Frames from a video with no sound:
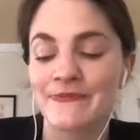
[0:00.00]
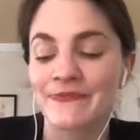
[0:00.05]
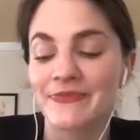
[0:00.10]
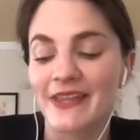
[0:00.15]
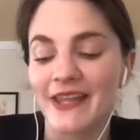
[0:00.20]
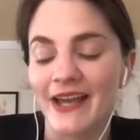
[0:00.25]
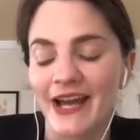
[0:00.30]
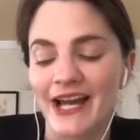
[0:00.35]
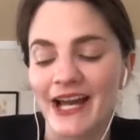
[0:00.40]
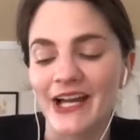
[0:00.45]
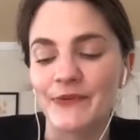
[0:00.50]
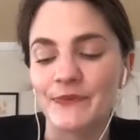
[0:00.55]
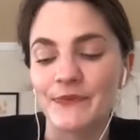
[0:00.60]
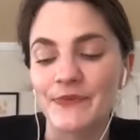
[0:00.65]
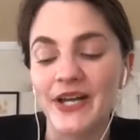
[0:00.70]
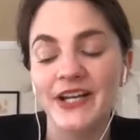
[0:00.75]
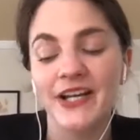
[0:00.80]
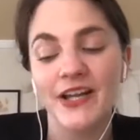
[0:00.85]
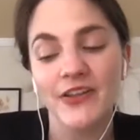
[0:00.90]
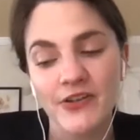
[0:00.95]
um,
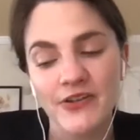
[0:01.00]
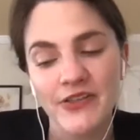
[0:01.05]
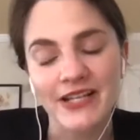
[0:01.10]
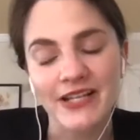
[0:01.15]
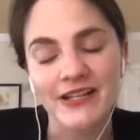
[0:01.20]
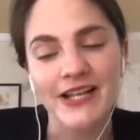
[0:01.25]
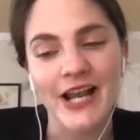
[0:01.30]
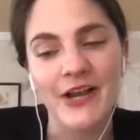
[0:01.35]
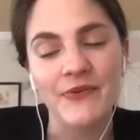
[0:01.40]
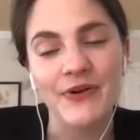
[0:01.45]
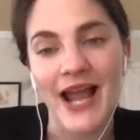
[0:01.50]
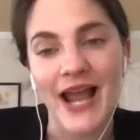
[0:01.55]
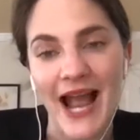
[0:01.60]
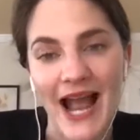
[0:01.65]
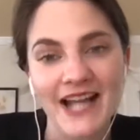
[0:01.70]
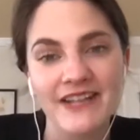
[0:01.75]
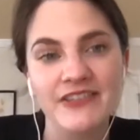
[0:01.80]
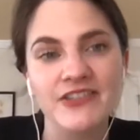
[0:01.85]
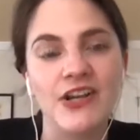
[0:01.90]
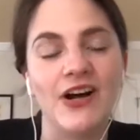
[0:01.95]
another thing that i would
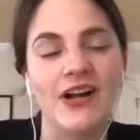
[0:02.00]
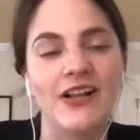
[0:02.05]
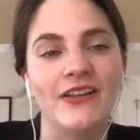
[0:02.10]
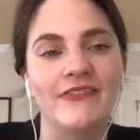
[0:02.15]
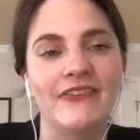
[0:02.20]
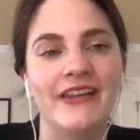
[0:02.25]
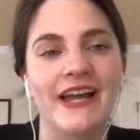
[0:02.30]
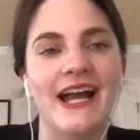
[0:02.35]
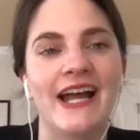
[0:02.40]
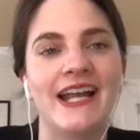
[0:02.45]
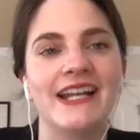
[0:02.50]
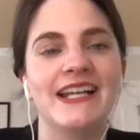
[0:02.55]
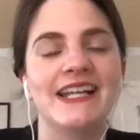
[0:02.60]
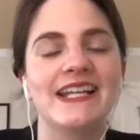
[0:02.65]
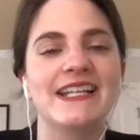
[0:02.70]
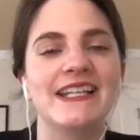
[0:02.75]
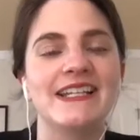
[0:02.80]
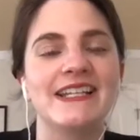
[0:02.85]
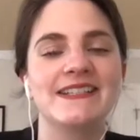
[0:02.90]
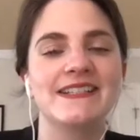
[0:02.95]
add to all of that
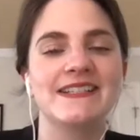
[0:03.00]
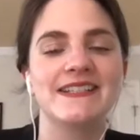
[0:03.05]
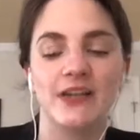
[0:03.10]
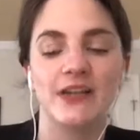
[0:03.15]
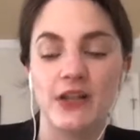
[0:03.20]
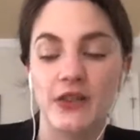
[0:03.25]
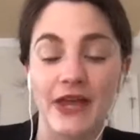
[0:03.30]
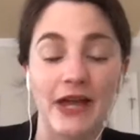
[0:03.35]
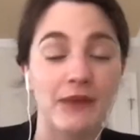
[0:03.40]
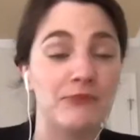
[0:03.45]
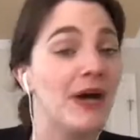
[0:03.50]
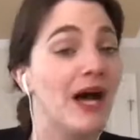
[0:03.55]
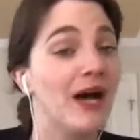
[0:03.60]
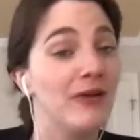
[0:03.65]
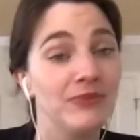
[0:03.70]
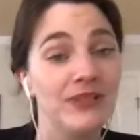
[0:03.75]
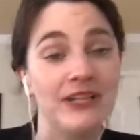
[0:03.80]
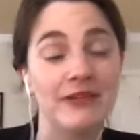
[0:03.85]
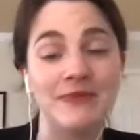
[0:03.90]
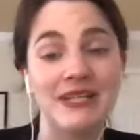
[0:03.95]
is that
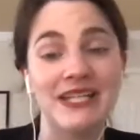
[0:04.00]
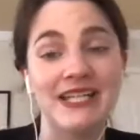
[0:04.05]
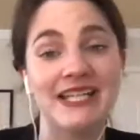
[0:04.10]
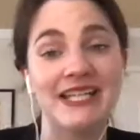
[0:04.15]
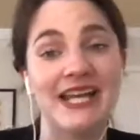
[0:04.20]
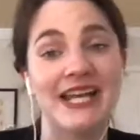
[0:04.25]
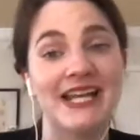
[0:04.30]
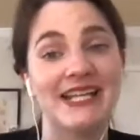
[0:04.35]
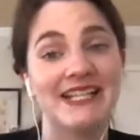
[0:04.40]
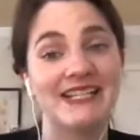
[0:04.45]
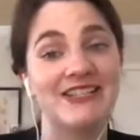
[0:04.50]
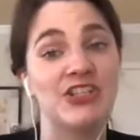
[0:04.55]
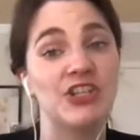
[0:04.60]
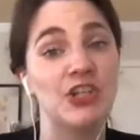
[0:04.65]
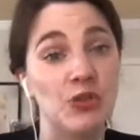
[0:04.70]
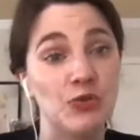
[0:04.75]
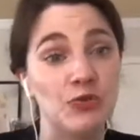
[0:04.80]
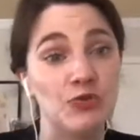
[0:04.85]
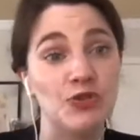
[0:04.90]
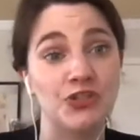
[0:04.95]
public media is
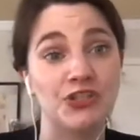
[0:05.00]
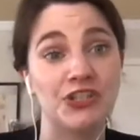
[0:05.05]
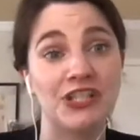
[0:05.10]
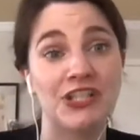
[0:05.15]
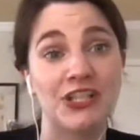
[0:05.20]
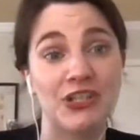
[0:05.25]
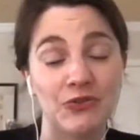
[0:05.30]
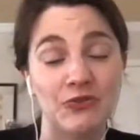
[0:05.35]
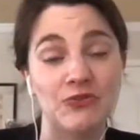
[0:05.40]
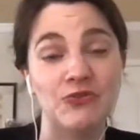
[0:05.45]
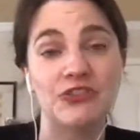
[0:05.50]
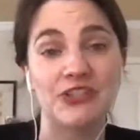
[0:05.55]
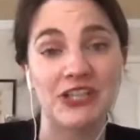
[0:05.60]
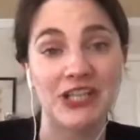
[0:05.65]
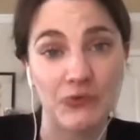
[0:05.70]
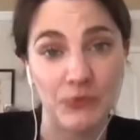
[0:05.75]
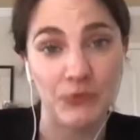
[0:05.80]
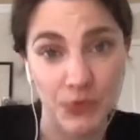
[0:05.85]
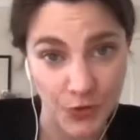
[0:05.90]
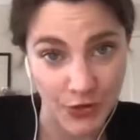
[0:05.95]
hugely
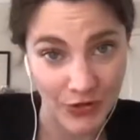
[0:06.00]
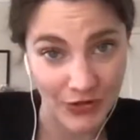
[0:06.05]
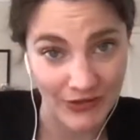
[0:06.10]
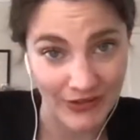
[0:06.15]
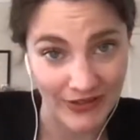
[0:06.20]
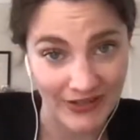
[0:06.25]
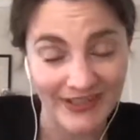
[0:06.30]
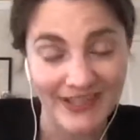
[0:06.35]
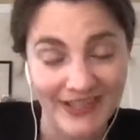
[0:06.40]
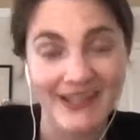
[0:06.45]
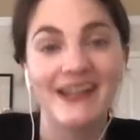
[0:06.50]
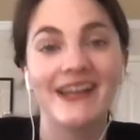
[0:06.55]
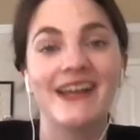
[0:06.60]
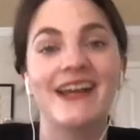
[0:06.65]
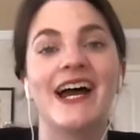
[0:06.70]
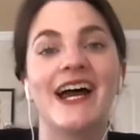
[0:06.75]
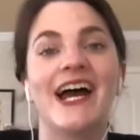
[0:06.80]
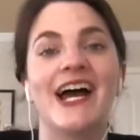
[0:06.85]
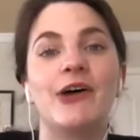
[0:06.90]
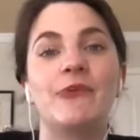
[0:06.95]
hugely important
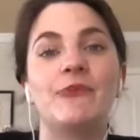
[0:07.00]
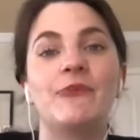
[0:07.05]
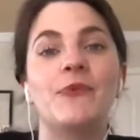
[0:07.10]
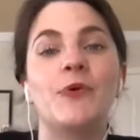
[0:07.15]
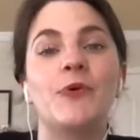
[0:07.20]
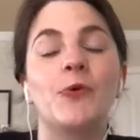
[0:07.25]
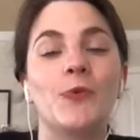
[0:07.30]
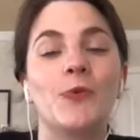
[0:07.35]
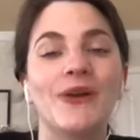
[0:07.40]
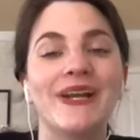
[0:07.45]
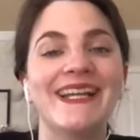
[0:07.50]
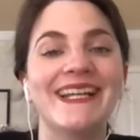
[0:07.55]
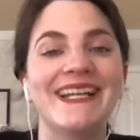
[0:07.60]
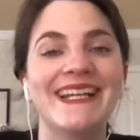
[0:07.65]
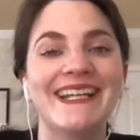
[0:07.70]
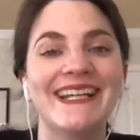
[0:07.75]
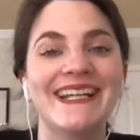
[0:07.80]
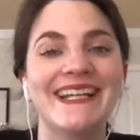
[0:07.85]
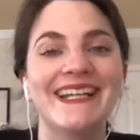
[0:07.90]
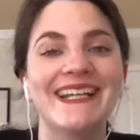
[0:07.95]
um,
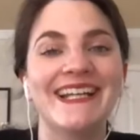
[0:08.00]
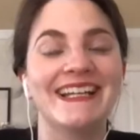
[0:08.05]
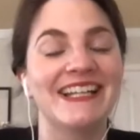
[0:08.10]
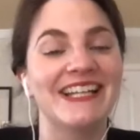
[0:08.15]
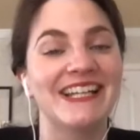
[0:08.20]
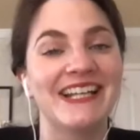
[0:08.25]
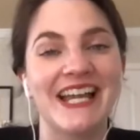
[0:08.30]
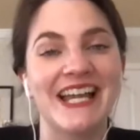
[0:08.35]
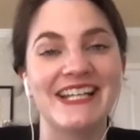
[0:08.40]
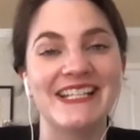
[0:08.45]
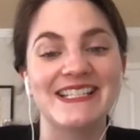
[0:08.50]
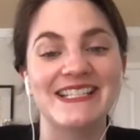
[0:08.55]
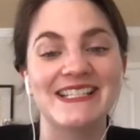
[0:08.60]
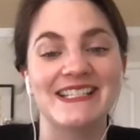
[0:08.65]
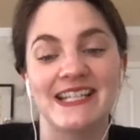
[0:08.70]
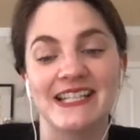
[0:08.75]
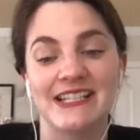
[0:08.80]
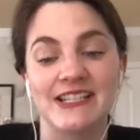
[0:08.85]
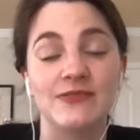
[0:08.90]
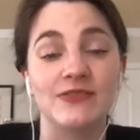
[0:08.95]
we in the united
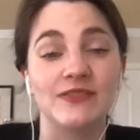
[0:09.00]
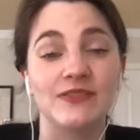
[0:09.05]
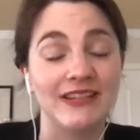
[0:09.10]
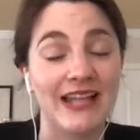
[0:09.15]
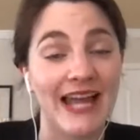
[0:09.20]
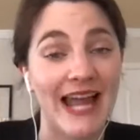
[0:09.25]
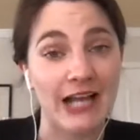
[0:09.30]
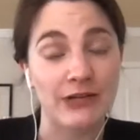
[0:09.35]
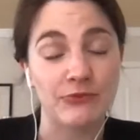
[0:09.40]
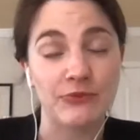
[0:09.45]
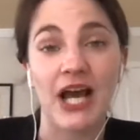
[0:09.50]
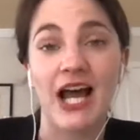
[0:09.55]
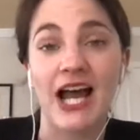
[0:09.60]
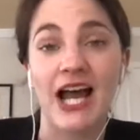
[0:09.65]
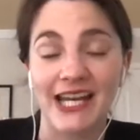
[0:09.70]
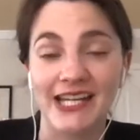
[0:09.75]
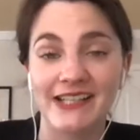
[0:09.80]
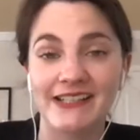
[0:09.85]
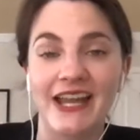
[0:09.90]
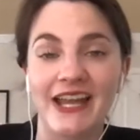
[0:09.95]
states lag
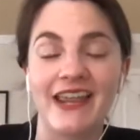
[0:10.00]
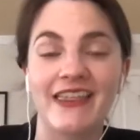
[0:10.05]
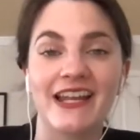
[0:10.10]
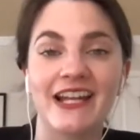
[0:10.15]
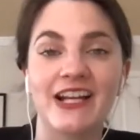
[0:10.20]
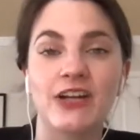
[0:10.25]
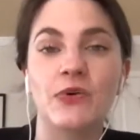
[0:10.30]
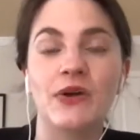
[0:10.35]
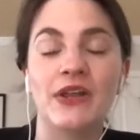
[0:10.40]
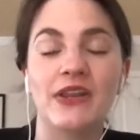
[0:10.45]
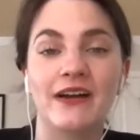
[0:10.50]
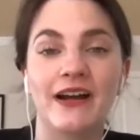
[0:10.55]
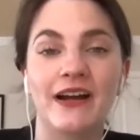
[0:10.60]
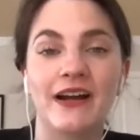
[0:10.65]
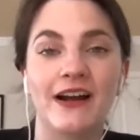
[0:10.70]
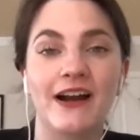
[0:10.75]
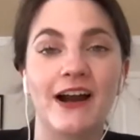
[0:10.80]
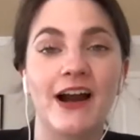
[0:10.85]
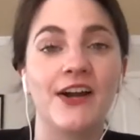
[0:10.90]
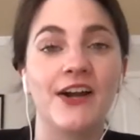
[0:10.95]
behind i think with
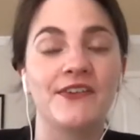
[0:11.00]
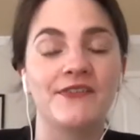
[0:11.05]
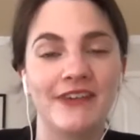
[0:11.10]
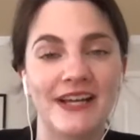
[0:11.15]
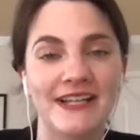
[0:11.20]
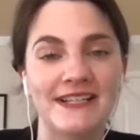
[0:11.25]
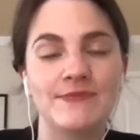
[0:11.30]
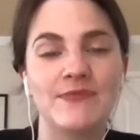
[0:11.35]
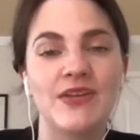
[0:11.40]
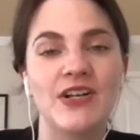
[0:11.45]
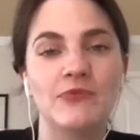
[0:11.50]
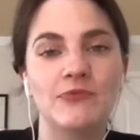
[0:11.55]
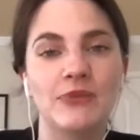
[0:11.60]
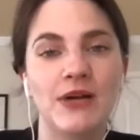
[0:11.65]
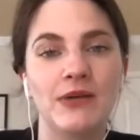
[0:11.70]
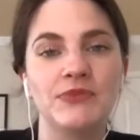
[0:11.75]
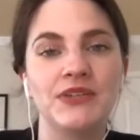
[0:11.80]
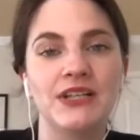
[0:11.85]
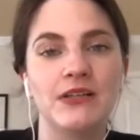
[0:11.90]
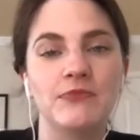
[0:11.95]
our, our investment in
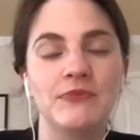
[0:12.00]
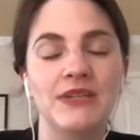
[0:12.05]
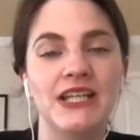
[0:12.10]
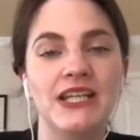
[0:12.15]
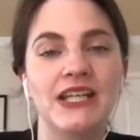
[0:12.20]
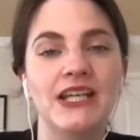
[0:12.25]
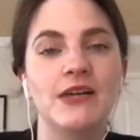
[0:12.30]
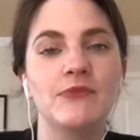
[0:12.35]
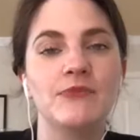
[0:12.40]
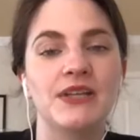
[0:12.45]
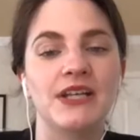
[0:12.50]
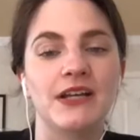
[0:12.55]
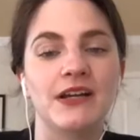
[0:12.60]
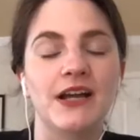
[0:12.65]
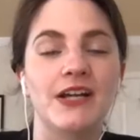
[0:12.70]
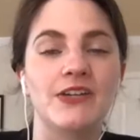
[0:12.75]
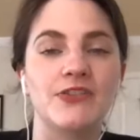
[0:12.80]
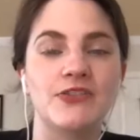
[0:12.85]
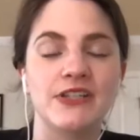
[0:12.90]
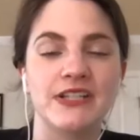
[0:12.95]
public media but in
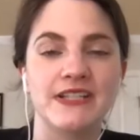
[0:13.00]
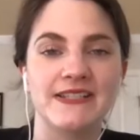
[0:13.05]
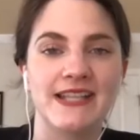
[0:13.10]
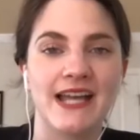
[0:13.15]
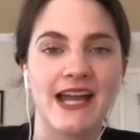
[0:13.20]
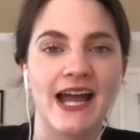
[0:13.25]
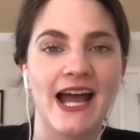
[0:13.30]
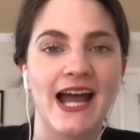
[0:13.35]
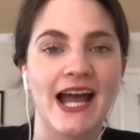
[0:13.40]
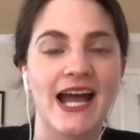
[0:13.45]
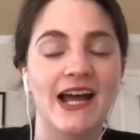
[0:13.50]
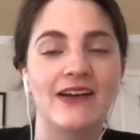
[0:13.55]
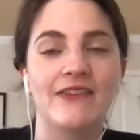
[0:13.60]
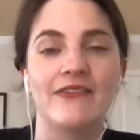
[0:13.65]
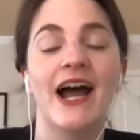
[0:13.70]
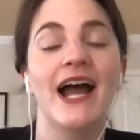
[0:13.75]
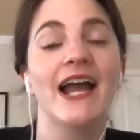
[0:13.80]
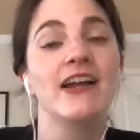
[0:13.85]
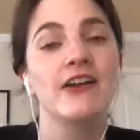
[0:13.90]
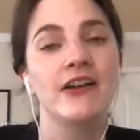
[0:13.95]
countries that have
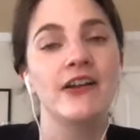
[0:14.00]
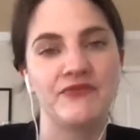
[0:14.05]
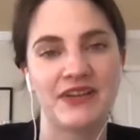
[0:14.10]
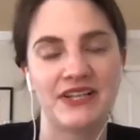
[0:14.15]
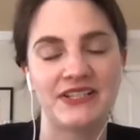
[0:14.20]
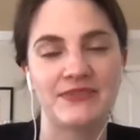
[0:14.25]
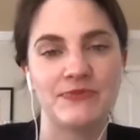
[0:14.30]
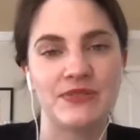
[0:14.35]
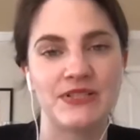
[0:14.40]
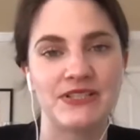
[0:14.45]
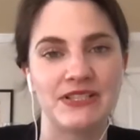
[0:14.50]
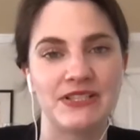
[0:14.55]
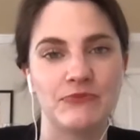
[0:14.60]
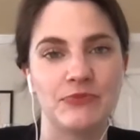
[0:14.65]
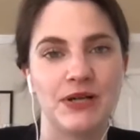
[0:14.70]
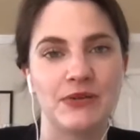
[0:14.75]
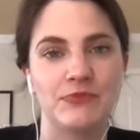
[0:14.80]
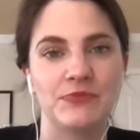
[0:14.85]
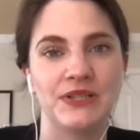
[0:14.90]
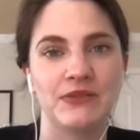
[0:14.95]
higher investments in
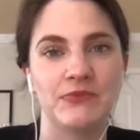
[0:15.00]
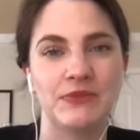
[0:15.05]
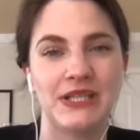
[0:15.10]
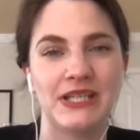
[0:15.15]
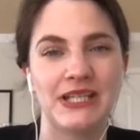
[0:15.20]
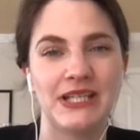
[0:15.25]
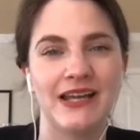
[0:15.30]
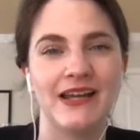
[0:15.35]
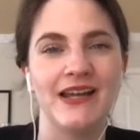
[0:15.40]
public media